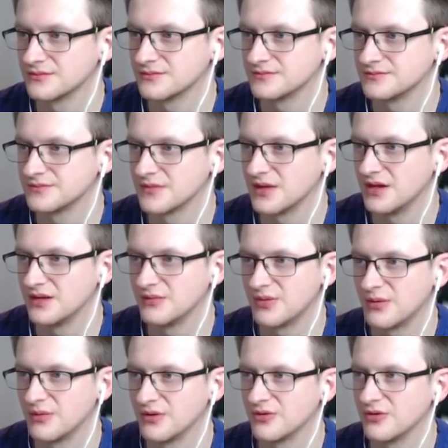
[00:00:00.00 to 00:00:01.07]
And
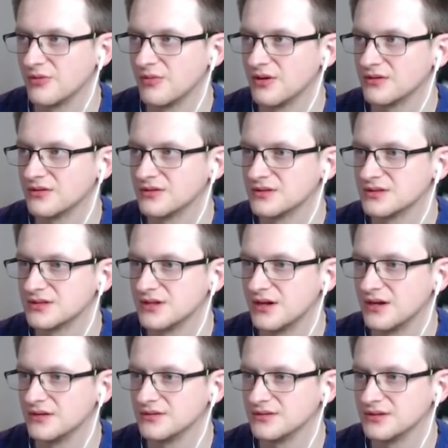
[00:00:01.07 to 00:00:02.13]
probably cold blood on this guy.
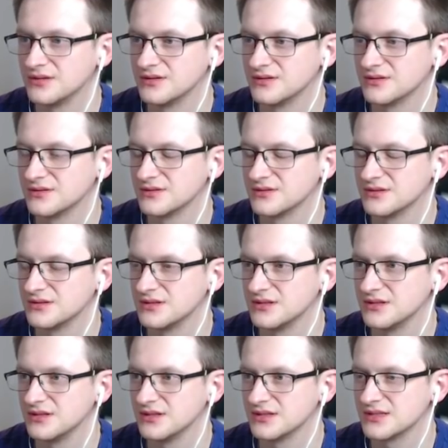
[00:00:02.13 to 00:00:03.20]
Yeah.
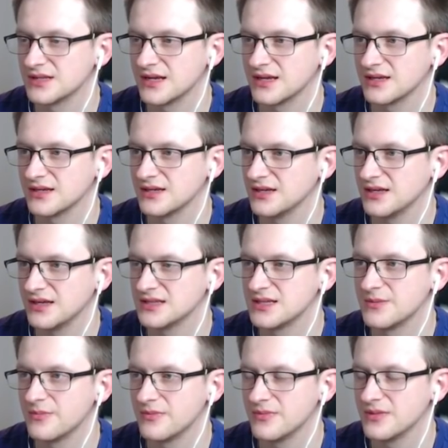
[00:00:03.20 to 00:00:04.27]
It's like
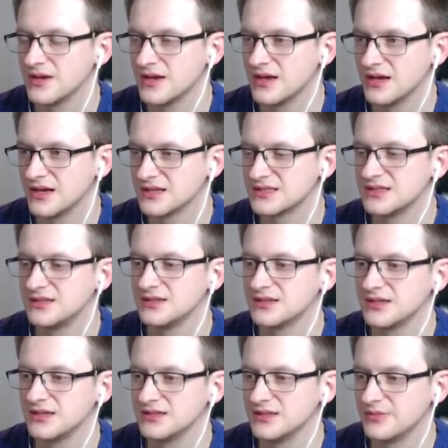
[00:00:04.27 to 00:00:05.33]
it's
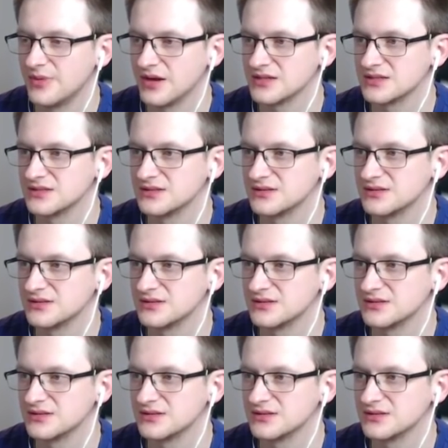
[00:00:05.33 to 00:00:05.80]
literally the best